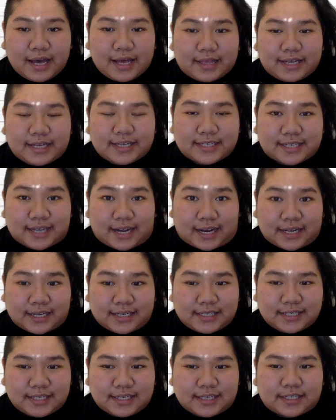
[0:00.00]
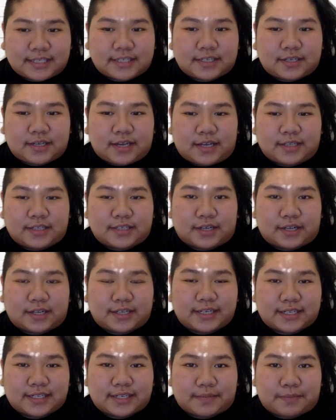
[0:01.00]
These signs is
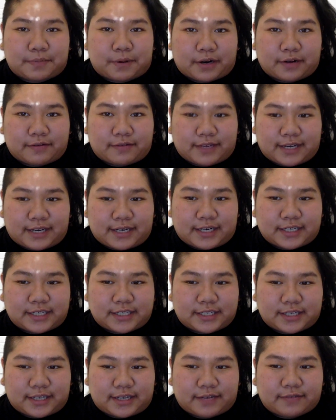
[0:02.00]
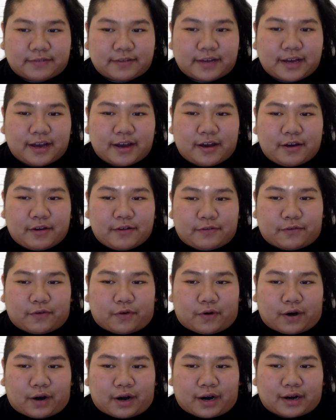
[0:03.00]
installed as a part of the initiative
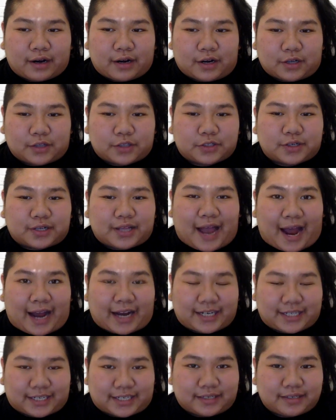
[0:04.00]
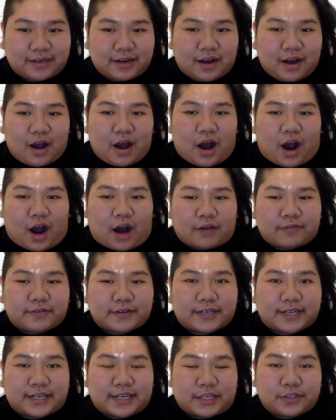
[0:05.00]
for cultural action
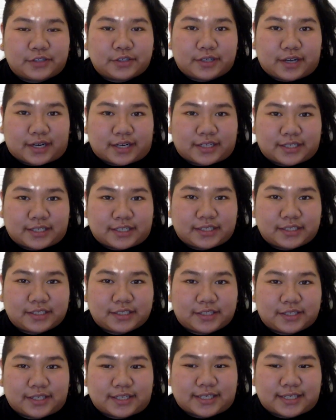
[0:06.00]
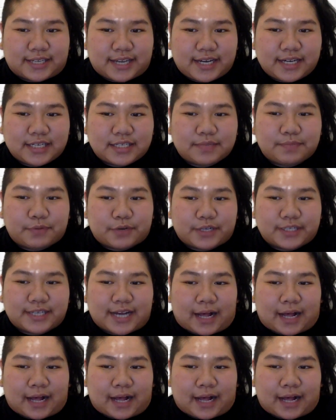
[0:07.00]
offered an introduction to the six Prince